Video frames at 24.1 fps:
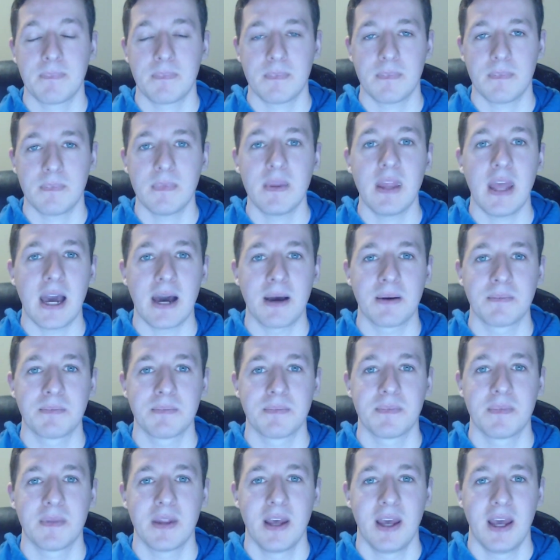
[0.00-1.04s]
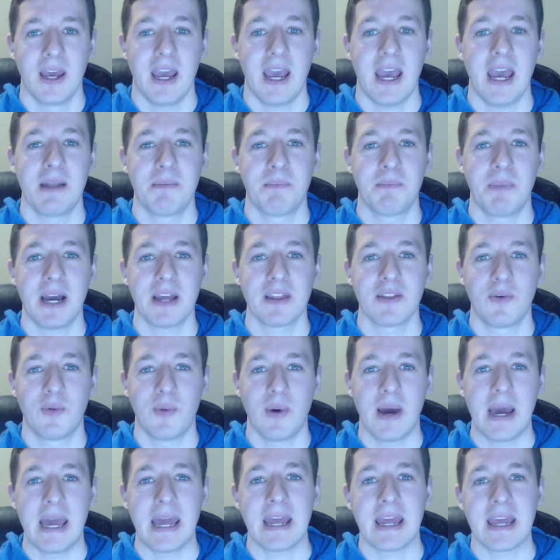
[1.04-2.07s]
Yeah. And by the
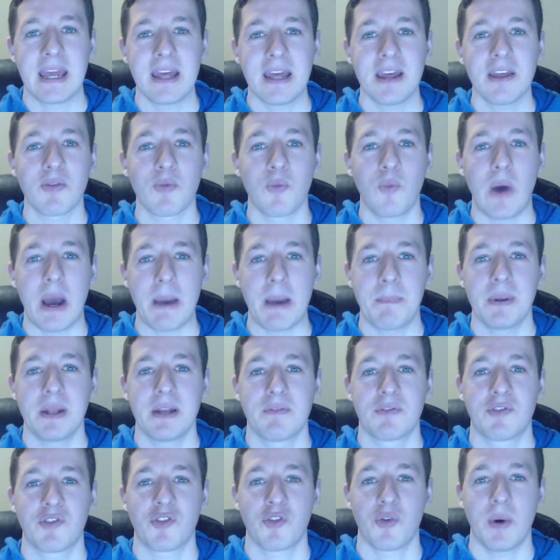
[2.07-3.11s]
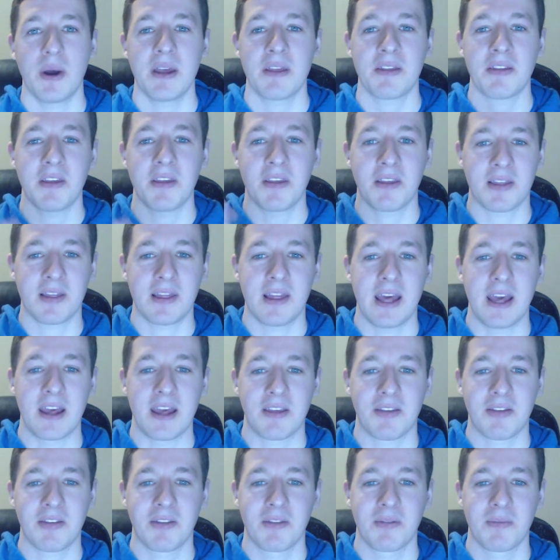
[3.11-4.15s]
way, his weapon of choice is
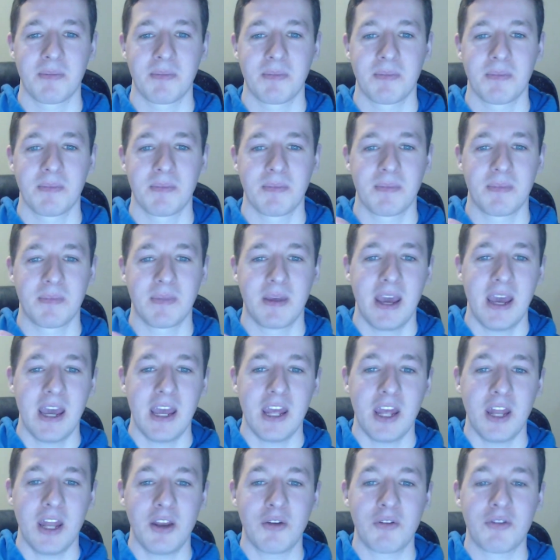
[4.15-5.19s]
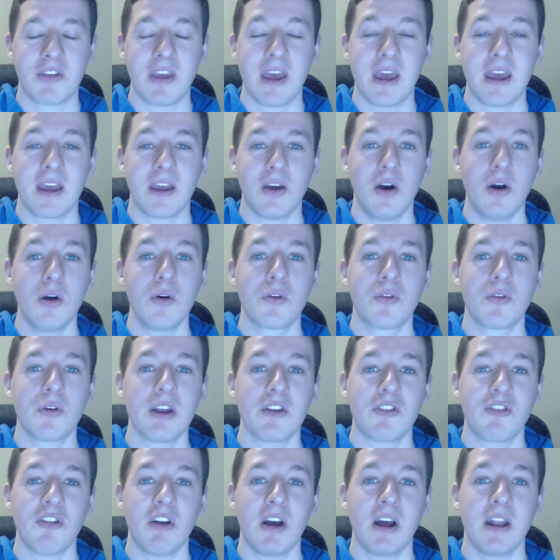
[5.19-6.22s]
this. And you're saying, oh,
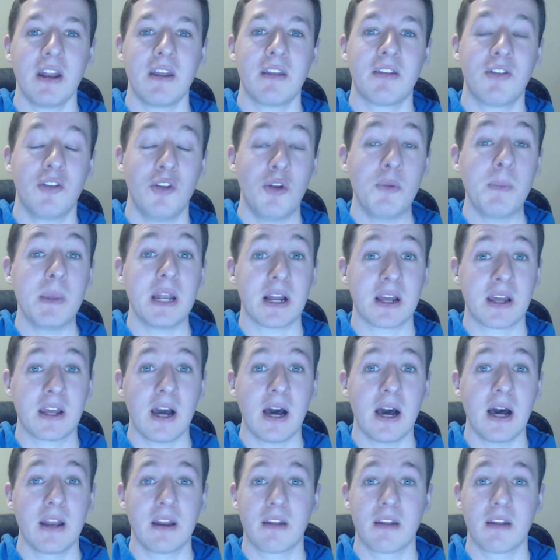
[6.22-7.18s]
Greyshot, is, you mean a gun.